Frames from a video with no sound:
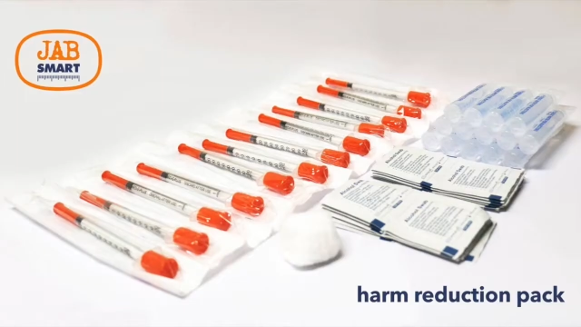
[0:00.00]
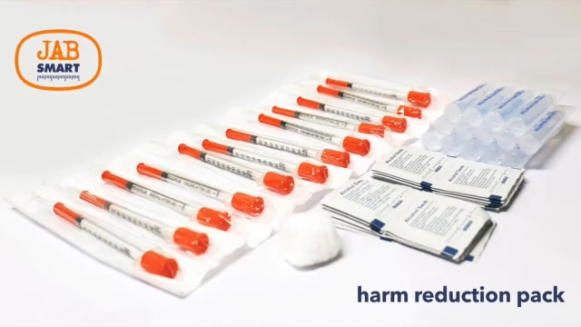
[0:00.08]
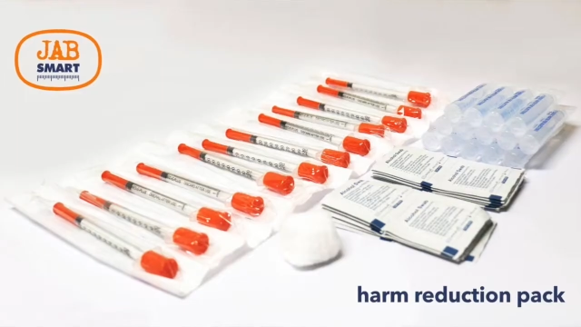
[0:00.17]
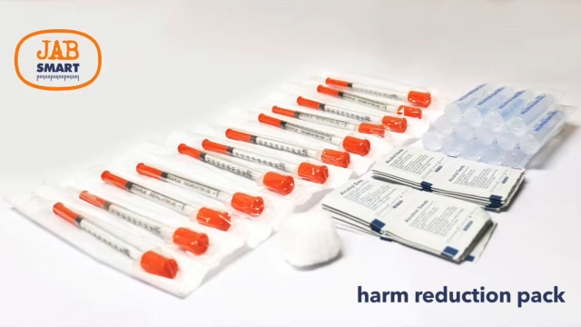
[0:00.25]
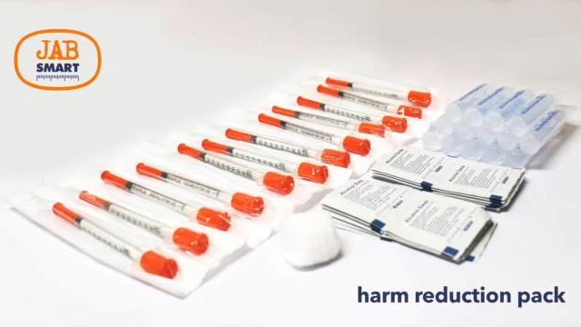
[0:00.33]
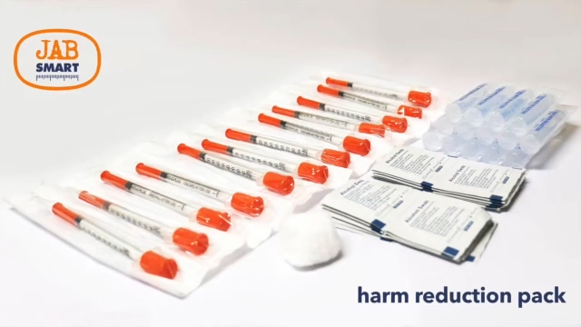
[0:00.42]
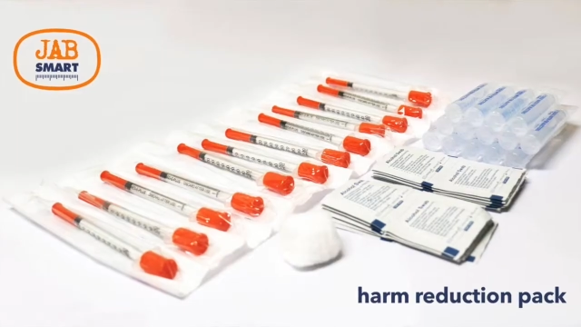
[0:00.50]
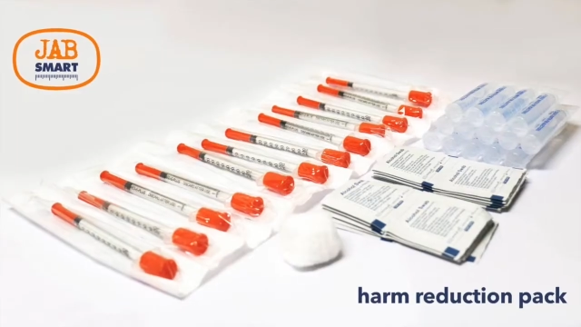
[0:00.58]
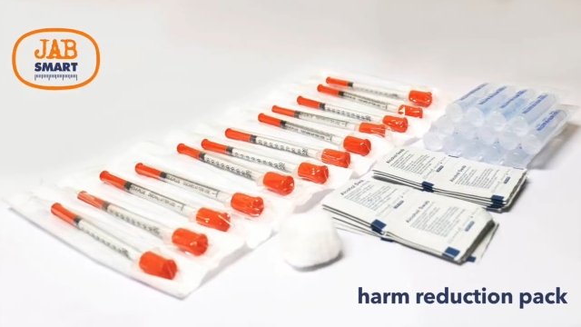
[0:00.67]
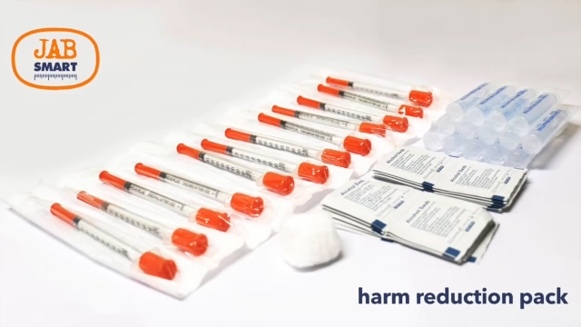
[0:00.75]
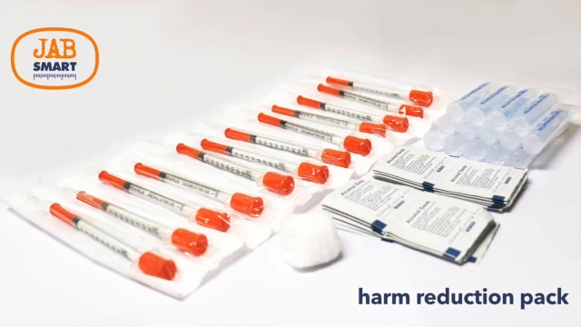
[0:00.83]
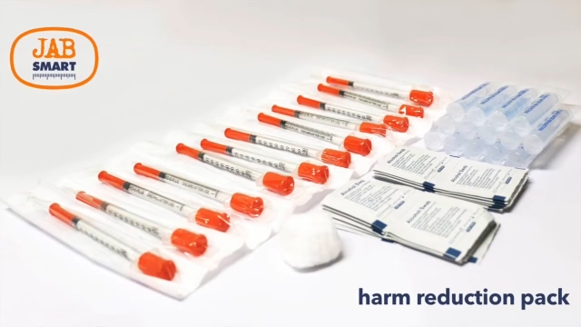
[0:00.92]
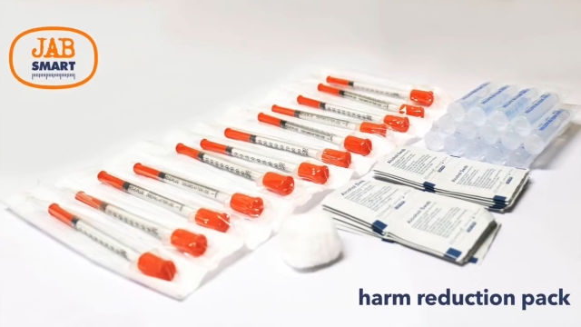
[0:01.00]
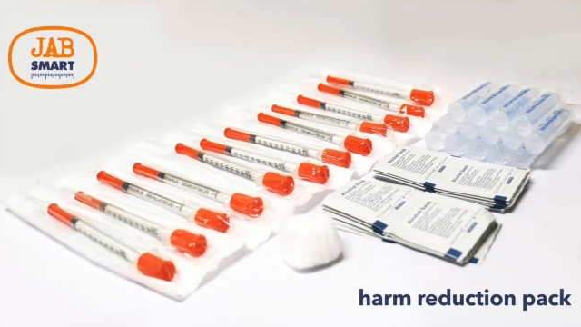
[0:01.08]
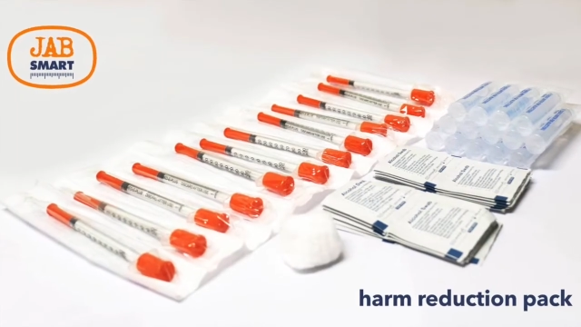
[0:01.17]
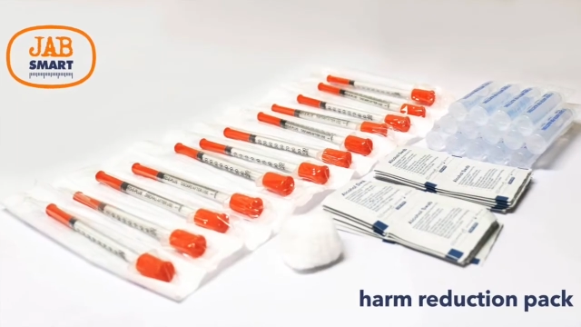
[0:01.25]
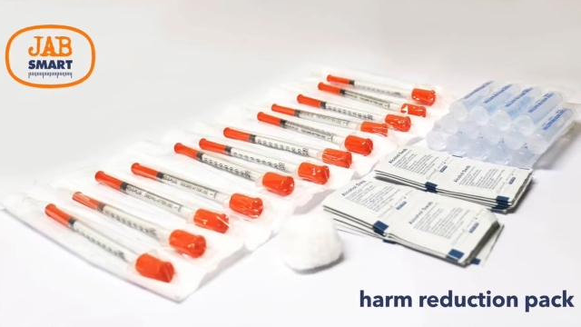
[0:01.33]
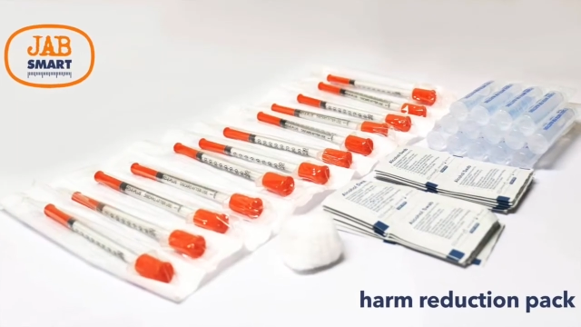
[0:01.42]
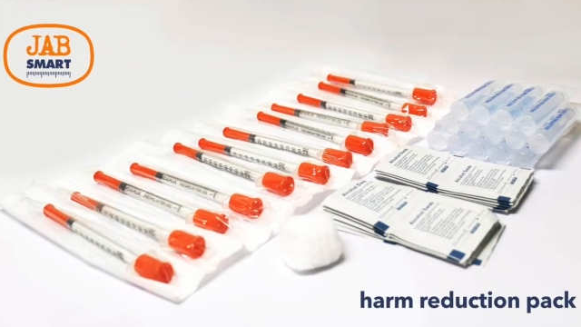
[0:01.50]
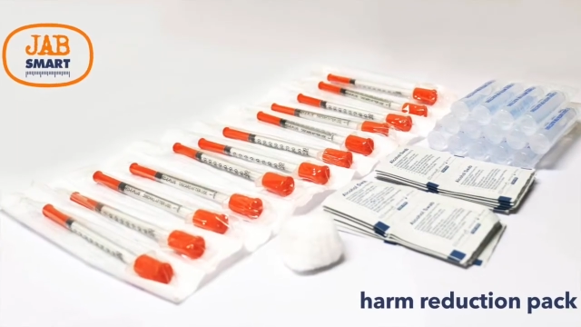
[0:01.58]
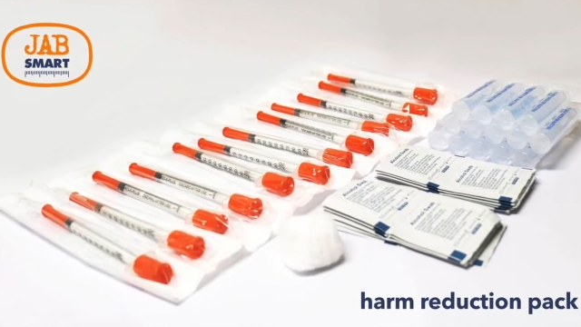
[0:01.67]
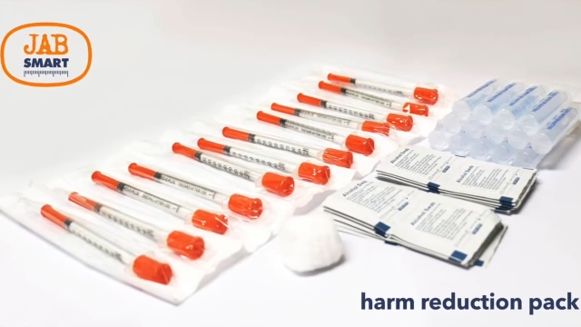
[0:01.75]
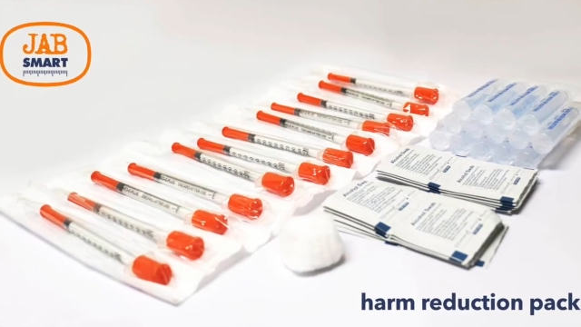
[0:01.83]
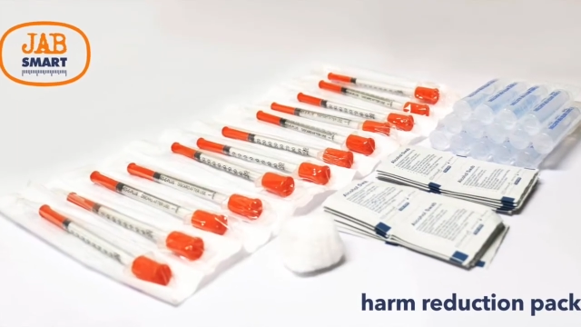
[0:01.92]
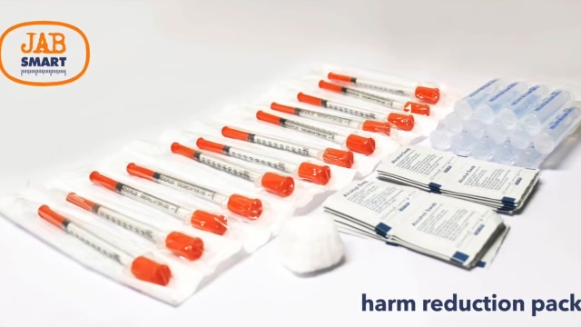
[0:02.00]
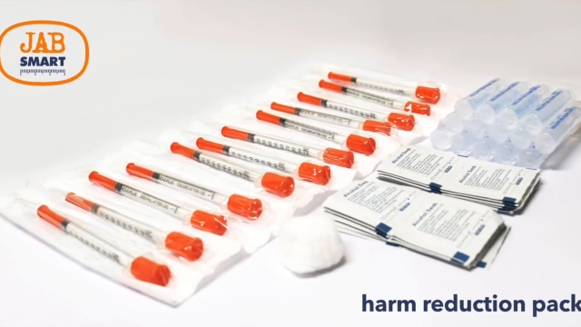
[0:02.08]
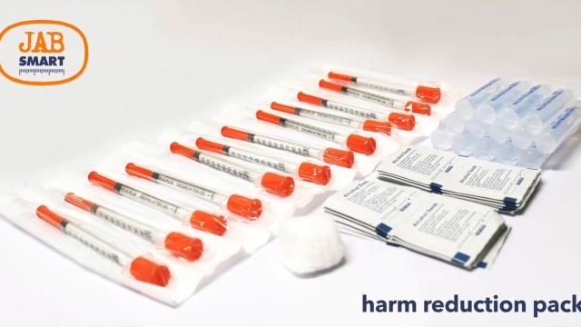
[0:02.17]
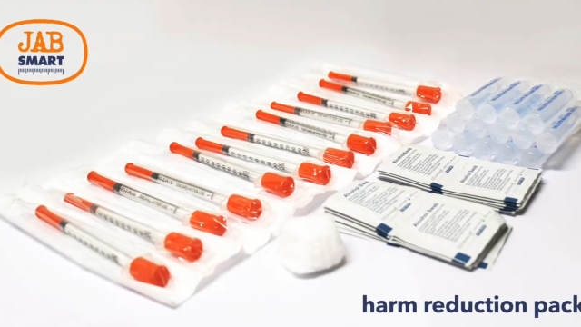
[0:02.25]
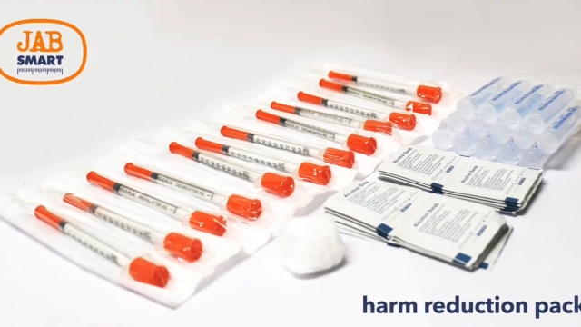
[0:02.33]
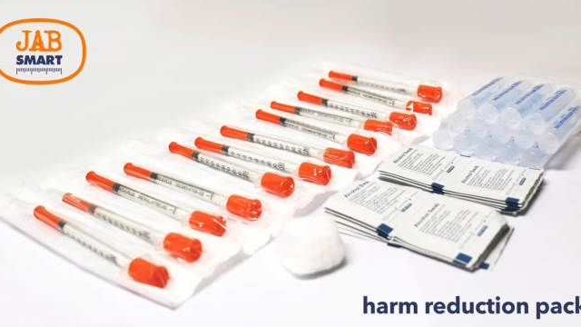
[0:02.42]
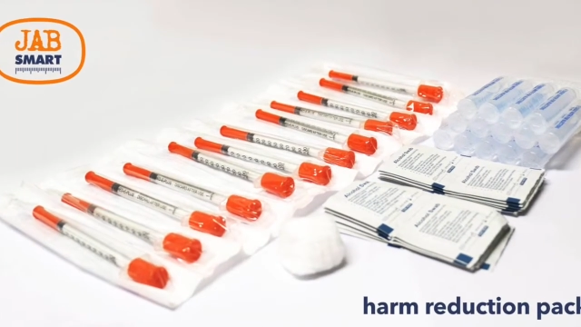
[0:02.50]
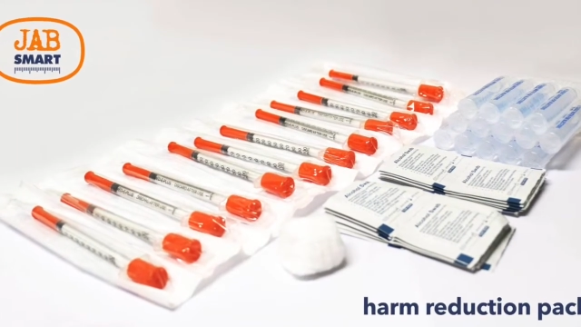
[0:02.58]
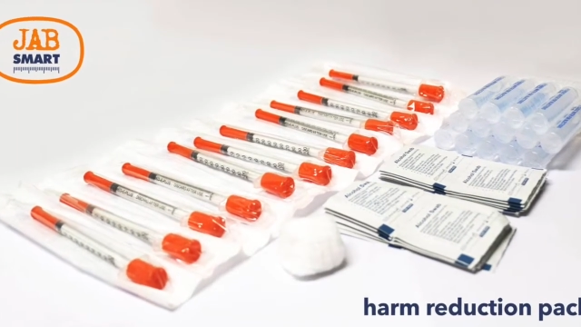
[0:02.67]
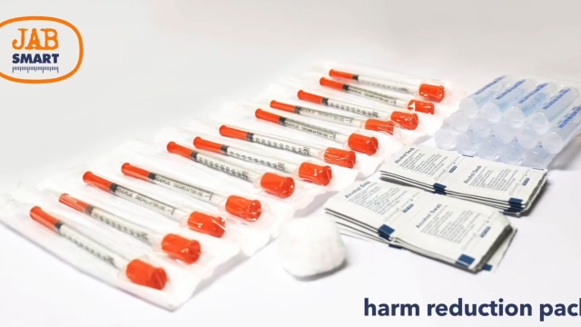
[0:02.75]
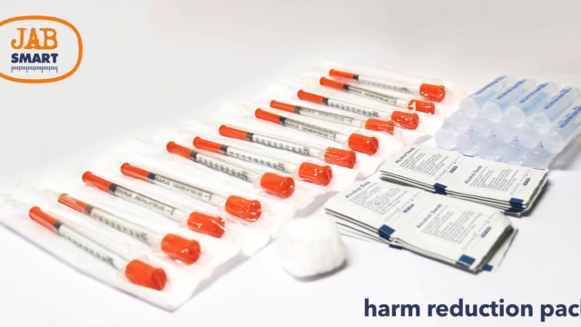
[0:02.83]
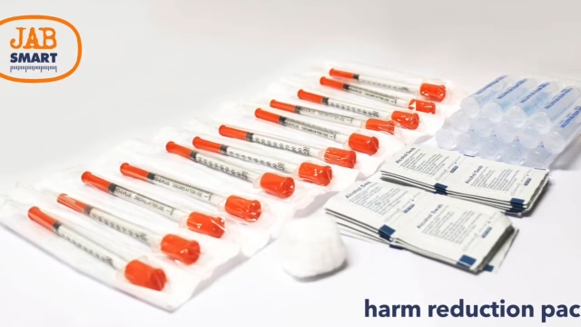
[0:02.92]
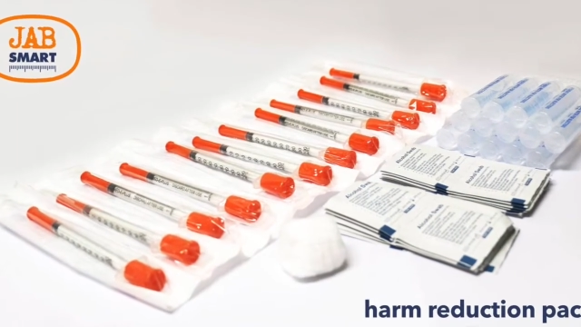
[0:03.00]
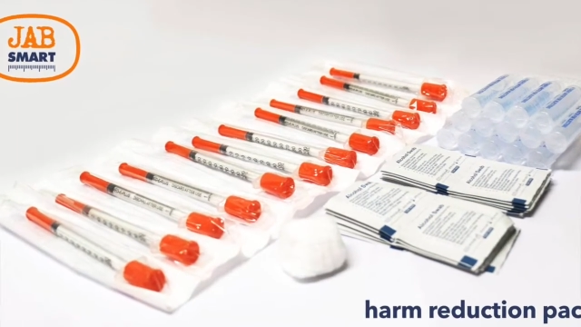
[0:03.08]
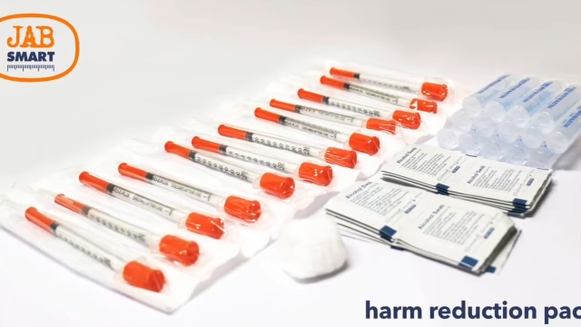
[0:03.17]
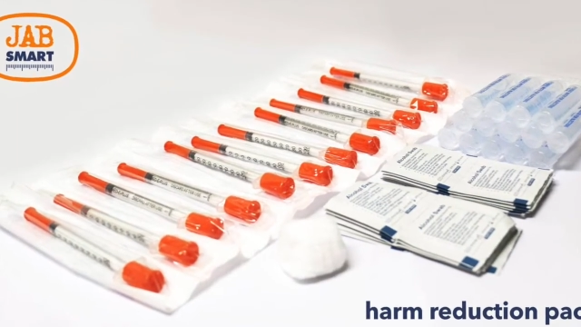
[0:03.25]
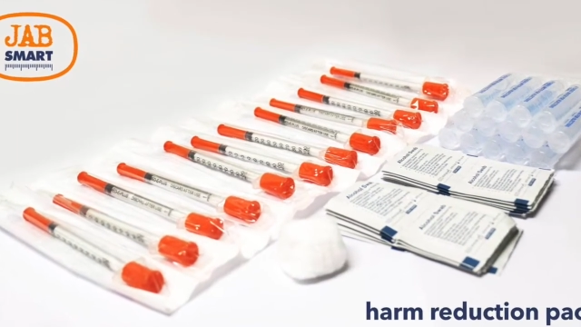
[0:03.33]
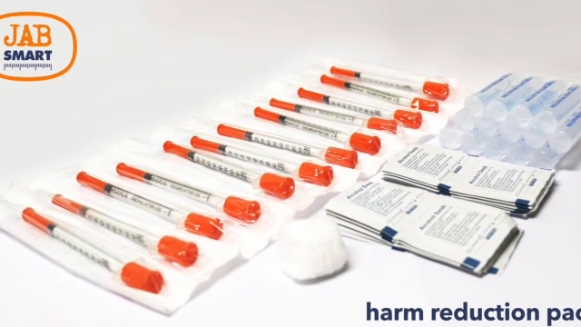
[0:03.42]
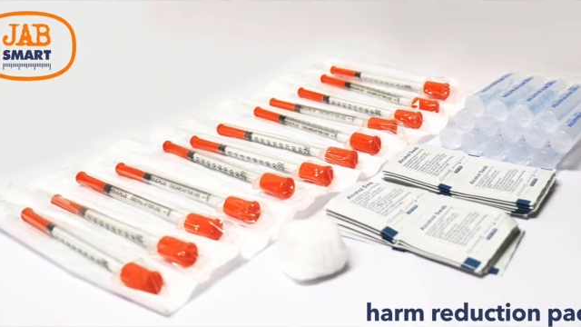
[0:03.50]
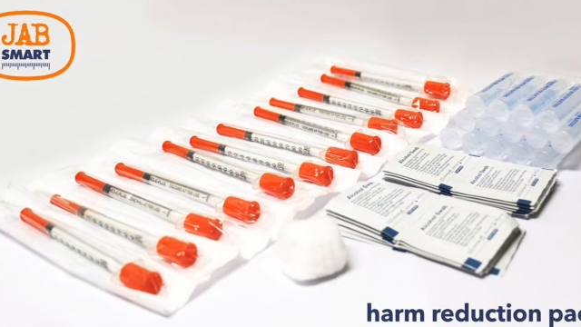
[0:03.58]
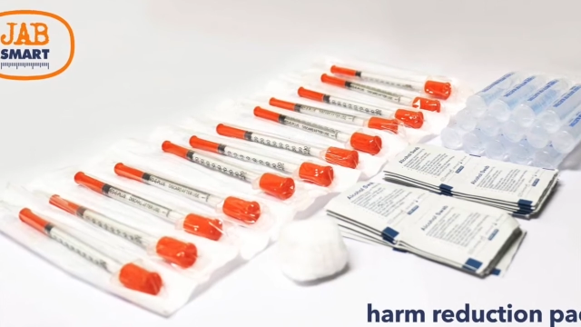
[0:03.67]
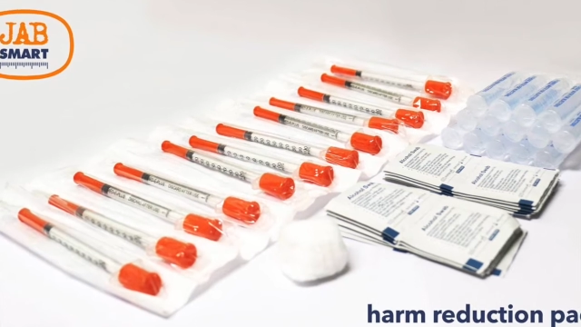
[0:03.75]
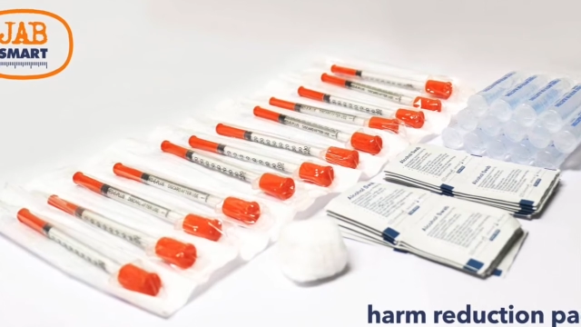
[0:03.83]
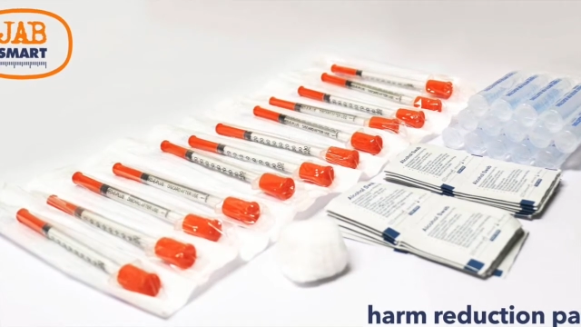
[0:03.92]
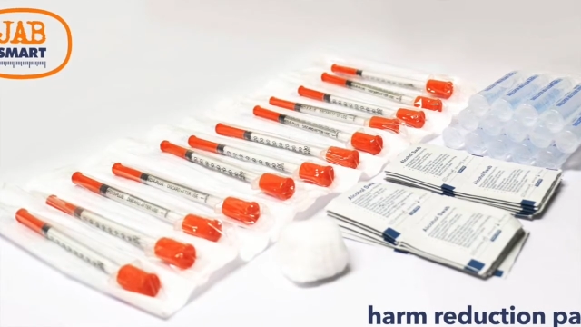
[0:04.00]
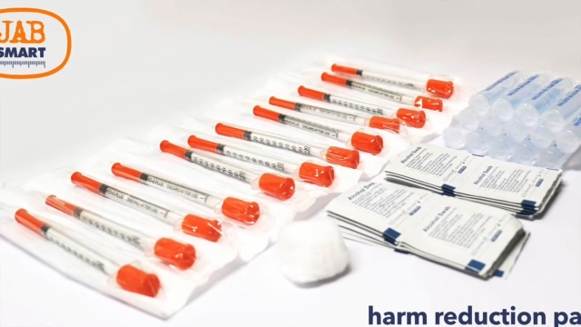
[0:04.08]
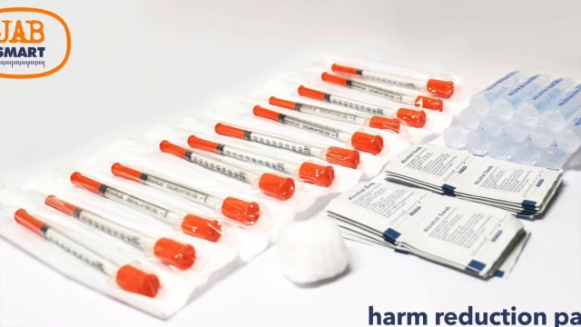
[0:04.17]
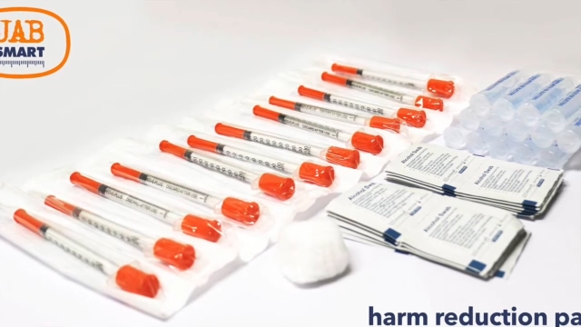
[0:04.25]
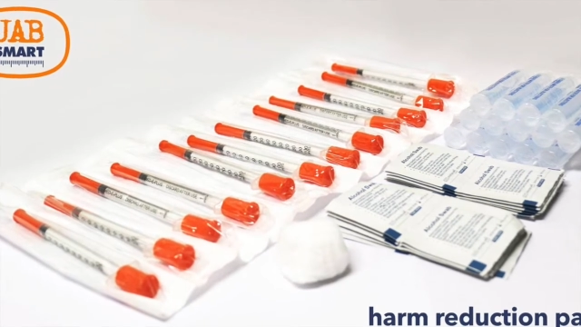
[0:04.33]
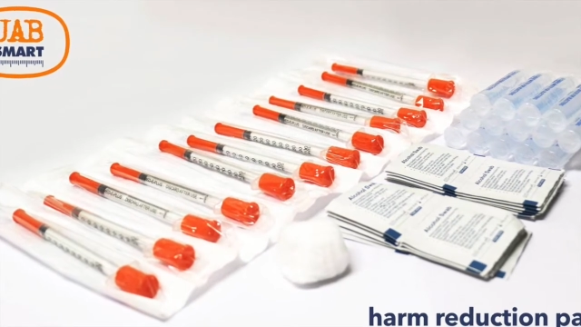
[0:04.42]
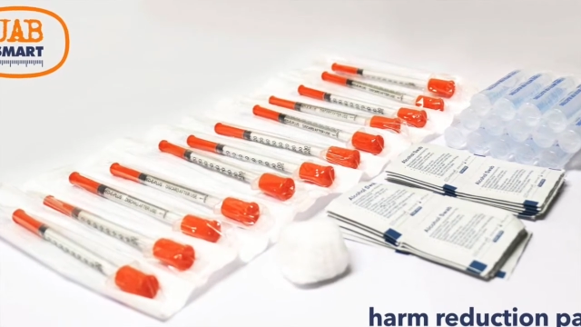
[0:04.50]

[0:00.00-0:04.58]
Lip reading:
No face is visible, so there are no lips to read.